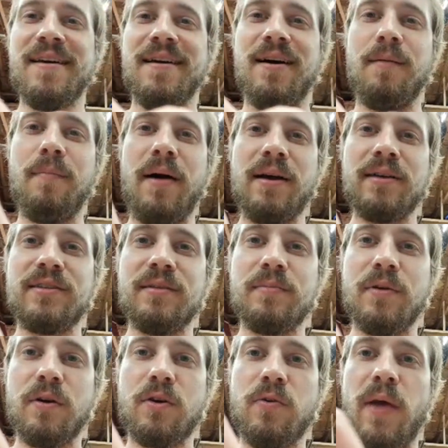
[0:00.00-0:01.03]

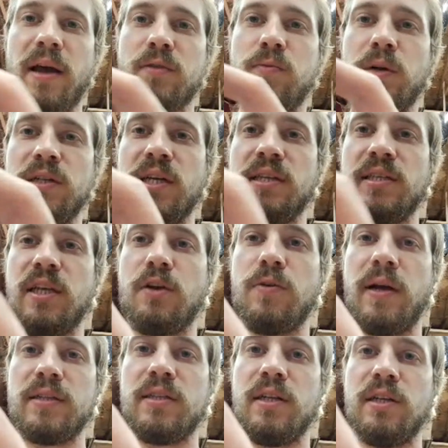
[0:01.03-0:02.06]
Unboxing, bro. Correct. 1JZ
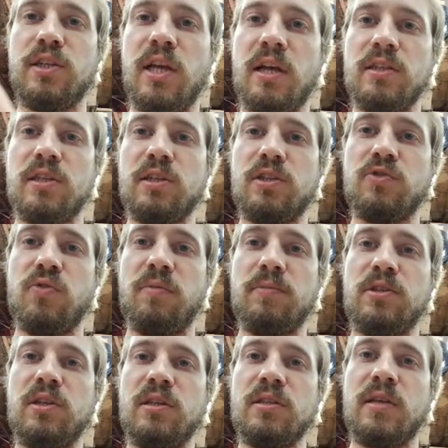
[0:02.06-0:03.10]
crested a challenging street
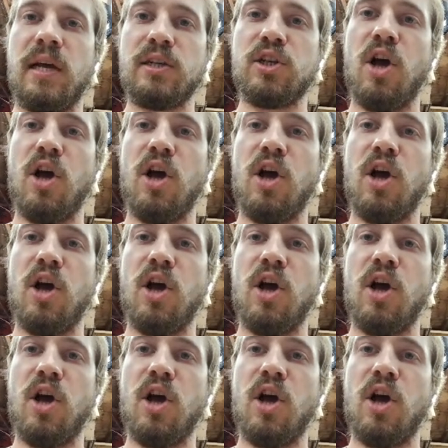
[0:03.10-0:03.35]
machine /